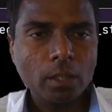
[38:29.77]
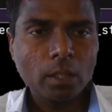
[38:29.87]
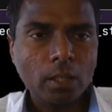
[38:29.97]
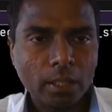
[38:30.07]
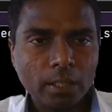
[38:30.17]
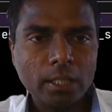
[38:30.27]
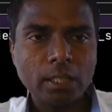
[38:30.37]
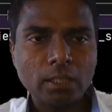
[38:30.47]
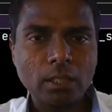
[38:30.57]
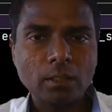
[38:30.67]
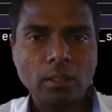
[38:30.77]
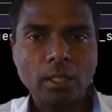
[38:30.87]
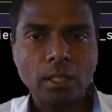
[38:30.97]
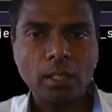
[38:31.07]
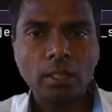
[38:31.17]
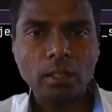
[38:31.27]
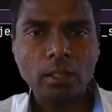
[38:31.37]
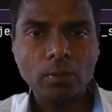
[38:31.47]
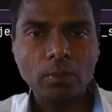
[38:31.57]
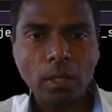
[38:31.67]
indentation. And
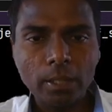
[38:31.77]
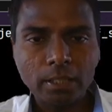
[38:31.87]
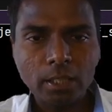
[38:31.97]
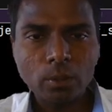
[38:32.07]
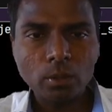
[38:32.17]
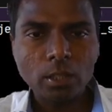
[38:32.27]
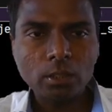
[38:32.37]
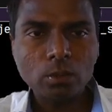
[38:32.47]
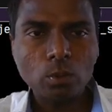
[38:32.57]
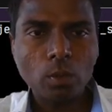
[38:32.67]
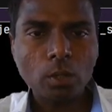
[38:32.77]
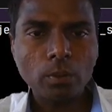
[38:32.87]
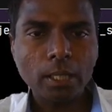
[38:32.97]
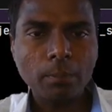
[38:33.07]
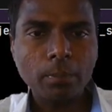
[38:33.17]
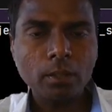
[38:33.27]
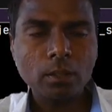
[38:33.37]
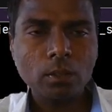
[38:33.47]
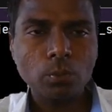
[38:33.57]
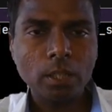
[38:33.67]
if I will execute this, so what will
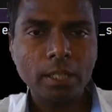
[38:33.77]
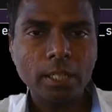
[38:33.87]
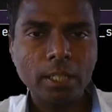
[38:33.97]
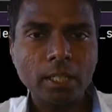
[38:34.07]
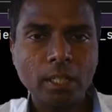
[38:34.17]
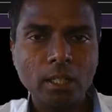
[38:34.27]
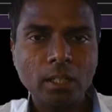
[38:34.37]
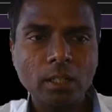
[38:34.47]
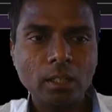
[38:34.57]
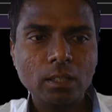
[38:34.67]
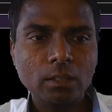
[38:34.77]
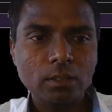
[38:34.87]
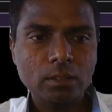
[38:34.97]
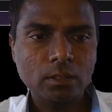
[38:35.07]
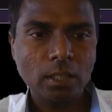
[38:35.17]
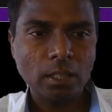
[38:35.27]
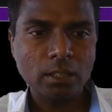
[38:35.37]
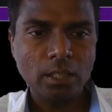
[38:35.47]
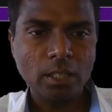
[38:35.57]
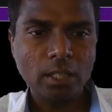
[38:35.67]
happen, we'll get error, that
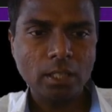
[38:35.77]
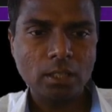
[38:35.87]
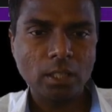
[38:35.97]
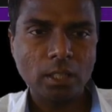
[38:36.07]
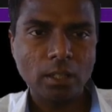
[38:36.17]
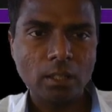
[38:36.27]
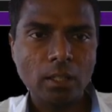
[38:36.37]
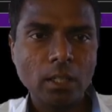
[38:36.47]
is indentation error,